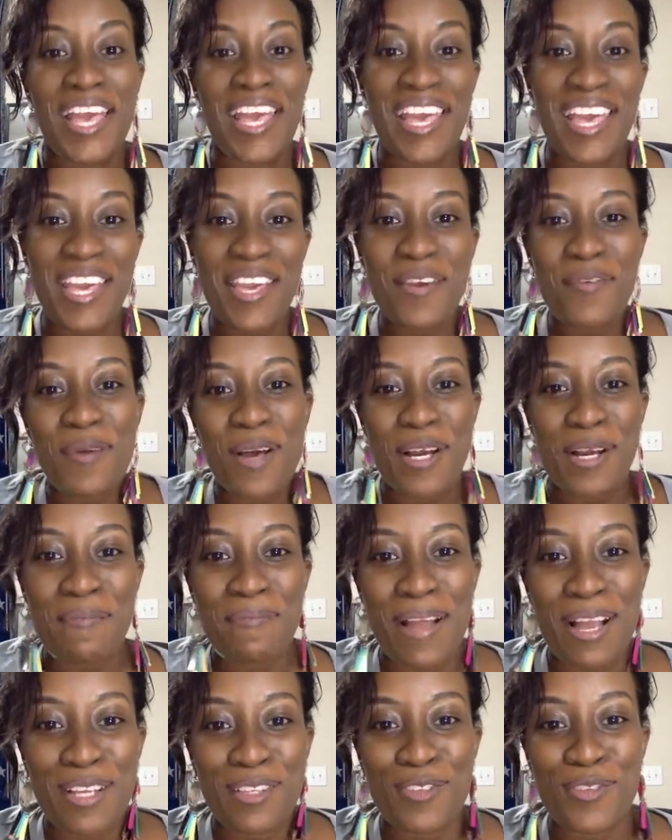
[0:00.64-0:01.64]
Hey,
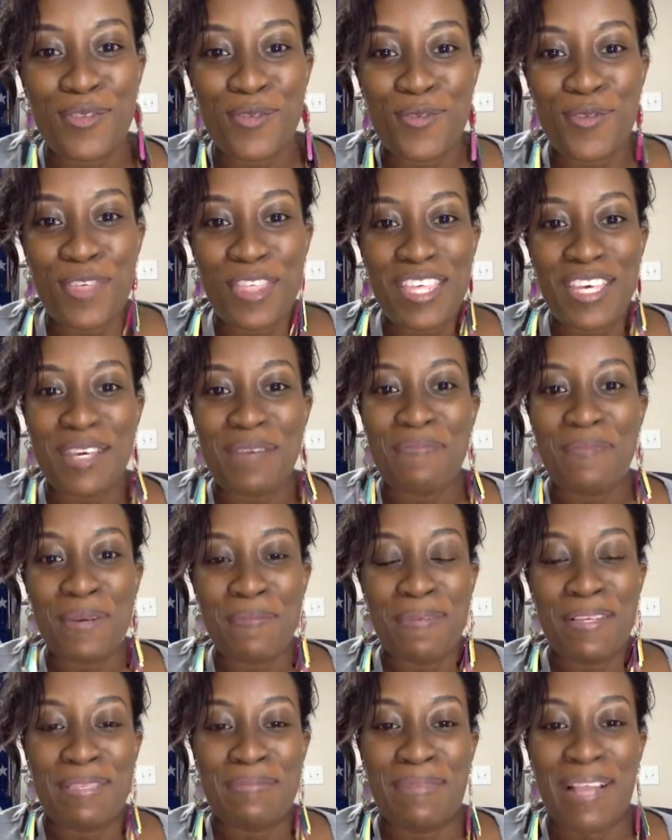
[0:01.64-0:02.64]
welcome back to the
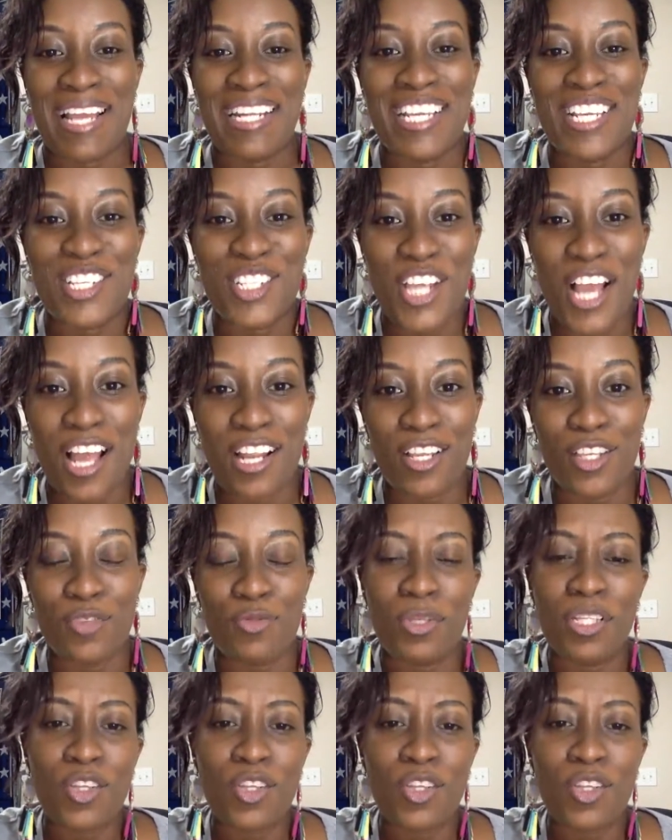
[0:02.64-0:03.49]
Purpose Planning Challenge.